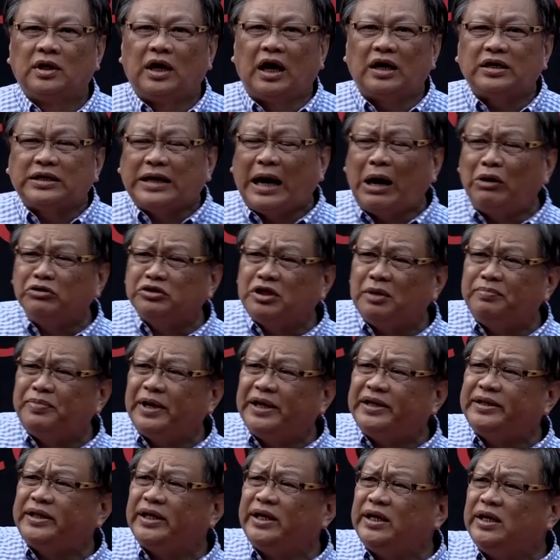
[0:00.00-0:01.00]

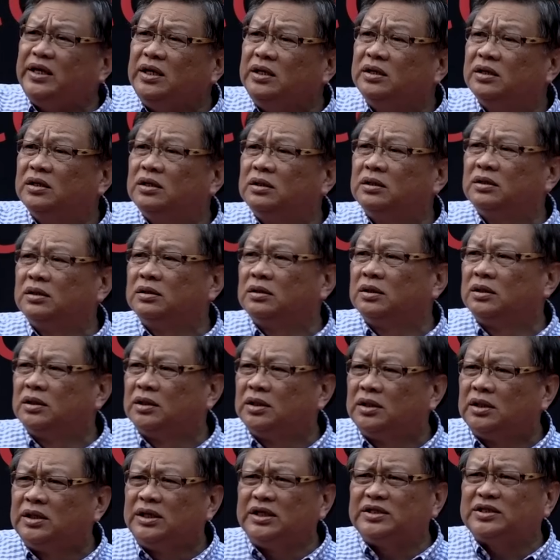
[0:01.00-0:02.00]
Accountability
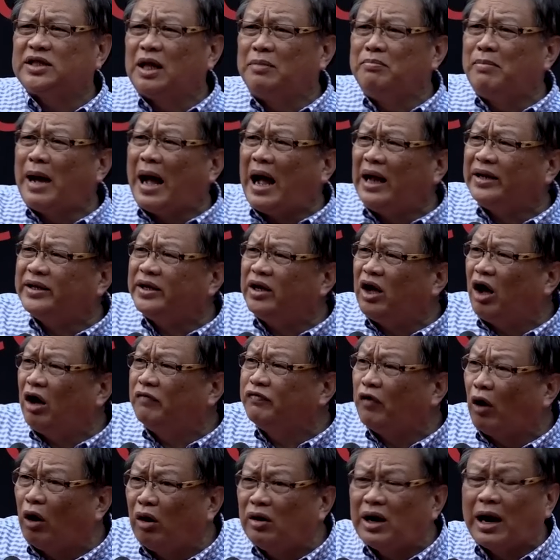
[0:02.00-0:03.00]
is the mother
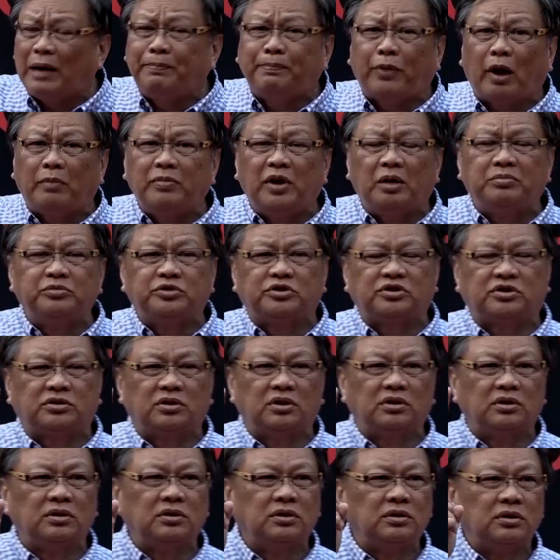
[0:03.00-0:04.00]
of all our problems.